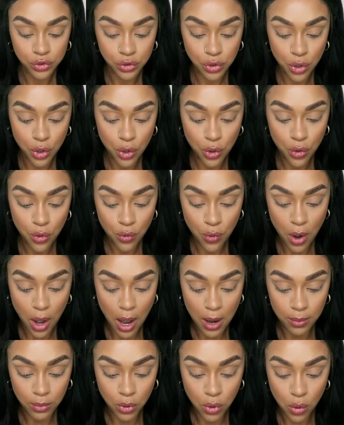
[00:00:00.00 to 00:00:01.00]
So
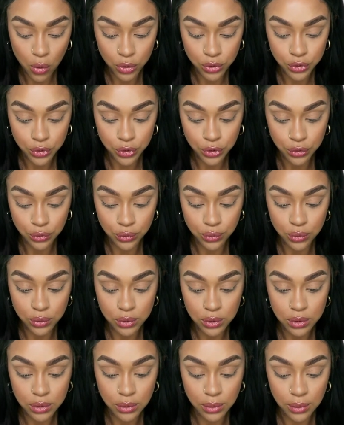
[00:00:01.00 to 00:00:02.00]
I'm going to
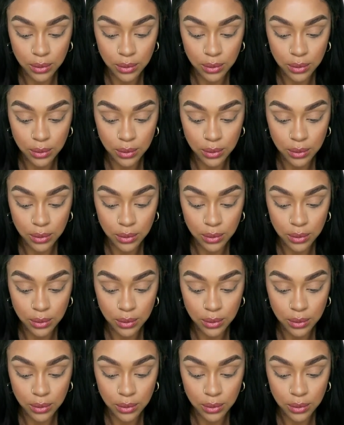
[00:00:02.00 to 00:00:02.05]
use